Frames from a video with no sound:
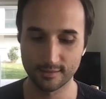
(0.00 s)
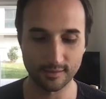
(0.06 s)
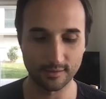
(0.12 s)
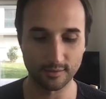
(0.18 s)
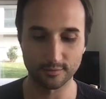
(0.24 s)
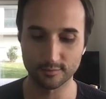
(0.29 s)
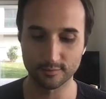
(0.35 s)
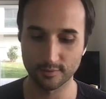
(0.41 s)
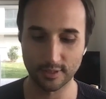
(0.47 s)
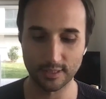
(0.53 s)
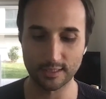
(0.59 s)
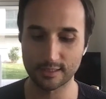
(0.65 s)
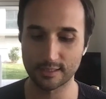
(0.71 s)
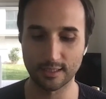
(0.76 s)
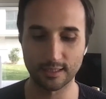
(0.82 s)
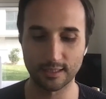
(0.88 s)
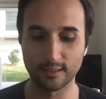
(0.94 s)
you know,
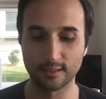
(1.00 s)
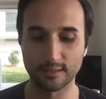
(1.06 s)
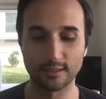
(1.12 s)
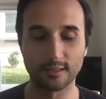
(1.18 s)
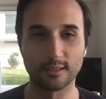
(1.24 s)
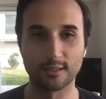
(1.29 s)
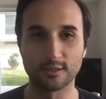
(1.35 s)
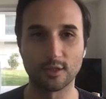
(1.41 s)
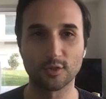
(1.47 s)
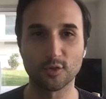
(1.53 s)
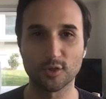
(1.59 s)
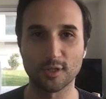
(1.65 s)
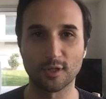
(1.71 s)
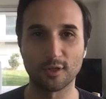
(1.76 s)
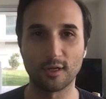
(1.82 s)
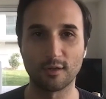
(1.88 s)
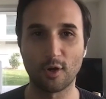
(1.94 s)
it's uh, there's also
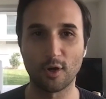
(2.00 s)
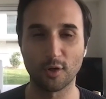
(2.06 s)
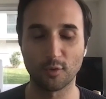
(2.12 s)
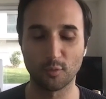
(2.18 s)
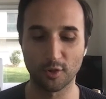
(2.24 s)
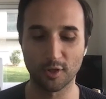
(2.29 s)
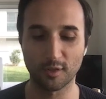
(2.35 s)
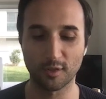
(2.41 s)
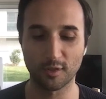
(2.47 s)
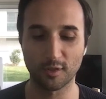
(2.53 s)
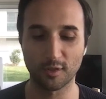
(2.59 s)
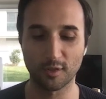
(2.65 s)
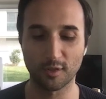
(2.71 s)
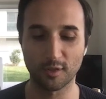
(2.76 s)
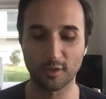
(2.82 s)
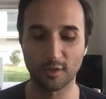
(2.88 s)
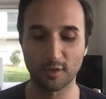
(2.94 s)
a lot of hard work
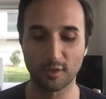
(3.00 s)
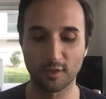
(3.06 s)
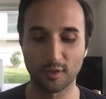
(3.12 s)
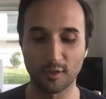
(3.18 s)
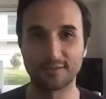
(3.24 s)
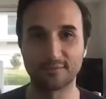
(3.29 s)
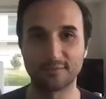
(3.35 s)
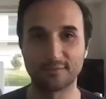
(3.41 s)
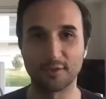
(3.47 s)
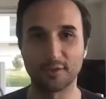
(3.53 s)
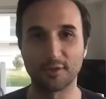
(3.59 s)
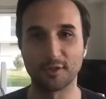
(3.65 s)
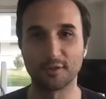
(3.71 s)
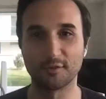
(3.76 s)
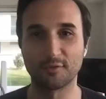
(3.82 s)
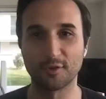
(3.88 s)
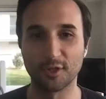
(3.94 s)
uh, for
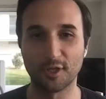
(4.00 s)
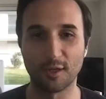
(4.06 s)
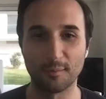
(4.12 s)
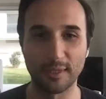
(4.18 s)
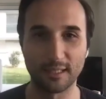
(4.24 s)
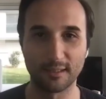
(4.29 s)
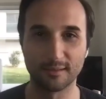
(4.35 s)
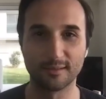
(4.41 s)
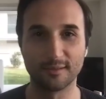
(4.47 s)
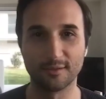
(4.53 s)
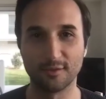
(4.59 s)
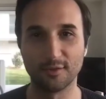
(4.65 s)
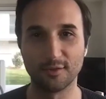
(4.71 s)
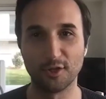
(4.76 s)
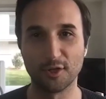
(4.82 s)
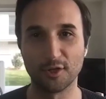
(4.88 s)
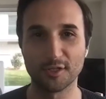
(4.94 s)
the for the coming
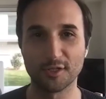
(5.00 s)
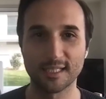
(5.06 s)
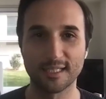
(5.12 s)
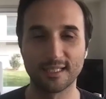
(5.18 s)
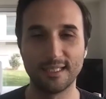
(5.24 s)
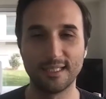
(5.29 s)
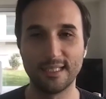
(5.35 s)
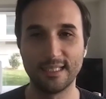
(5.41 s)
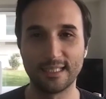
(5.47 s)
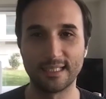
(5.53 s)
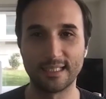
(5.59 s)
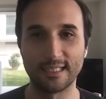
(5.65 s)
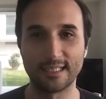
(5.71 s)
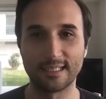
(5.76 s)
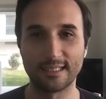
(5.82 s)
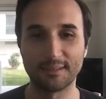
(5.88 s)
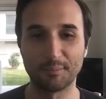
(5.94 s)
years.
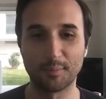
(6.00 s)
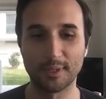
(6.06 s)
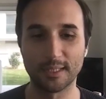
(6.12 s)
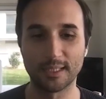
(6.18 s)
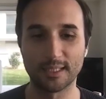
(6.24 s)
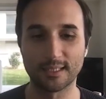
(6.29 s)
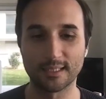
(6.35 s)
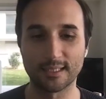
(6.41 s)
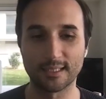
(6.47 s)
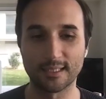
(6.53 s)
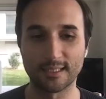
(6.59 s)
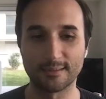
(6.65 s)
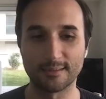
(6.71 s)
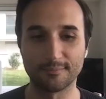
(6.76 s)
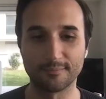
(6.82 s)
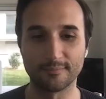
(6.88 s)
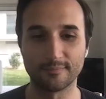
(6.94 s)
Uh, but
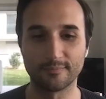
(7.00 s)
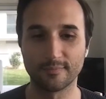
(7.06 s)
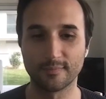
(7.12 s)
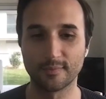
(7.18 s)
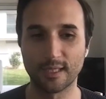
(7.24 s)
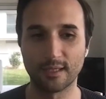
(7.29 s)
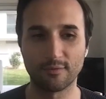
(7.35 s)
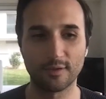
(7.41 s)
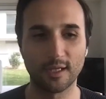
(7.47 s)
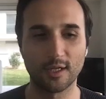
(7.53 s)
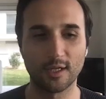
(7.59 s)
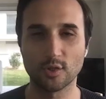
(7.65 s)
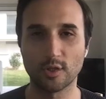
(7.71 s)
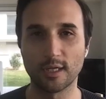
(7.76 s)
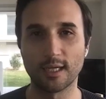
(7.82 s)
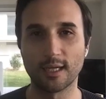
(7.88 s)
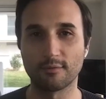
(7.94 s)
um, definitely
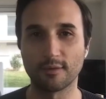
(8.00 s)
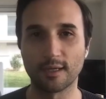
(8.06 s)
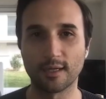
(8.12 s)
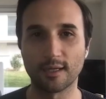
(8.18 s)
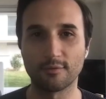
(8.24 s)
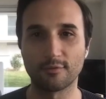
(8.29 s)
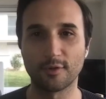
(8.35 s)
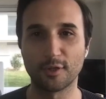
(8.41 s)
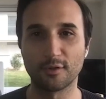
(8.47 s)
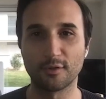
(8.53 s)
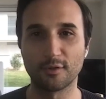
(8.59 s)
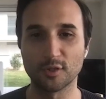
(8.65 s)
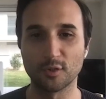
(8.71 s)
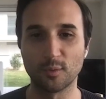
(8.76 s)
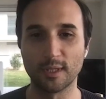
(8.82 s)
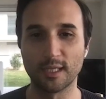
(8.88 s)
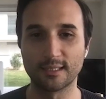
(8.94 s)
enjoy and have have fun
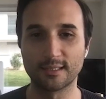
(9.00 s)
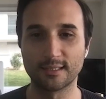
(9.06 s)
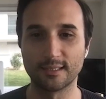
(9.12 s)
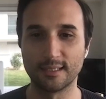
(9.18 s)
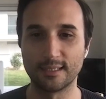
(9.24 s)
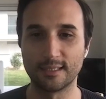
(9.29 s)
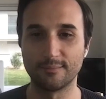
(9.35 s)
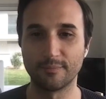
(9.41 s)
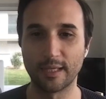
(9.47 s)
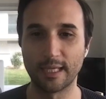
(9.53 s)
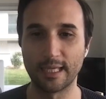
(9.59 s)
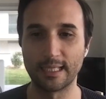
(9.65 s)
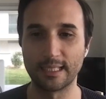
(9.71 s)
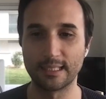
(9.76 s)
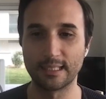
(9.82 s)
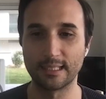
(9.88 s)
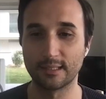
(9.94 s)
also with it. Um,
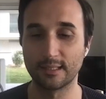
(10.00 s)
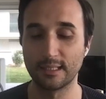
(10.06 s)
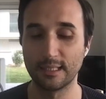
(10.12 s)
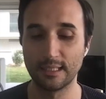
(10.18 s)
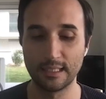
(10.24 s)
and uh,